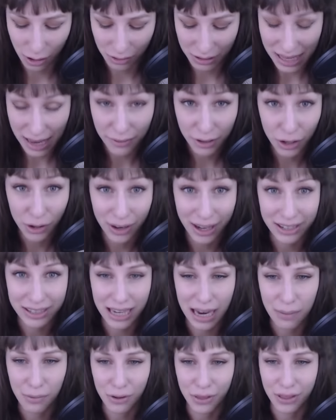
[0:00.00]
I was having a great
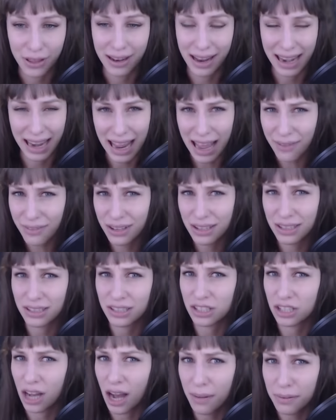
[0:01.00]
time with it, and I haven't
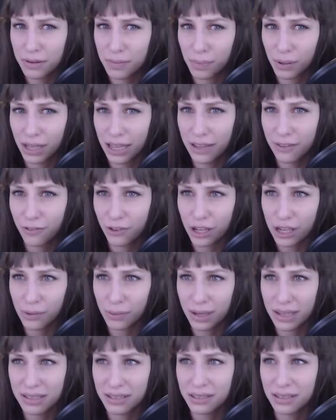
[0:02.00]
stopped playing for any
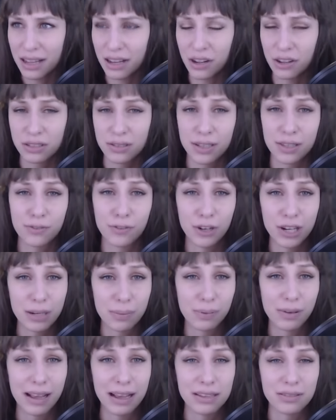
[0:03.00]
reason, and also it's free to
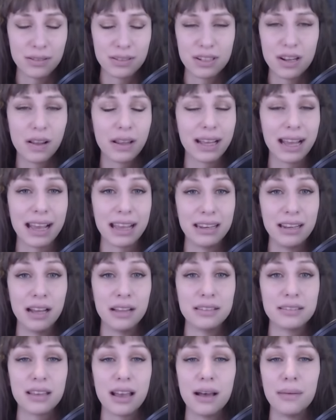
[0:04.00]
play, so it's not like I can
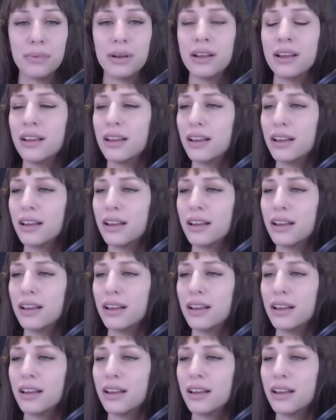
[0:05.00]
unsub.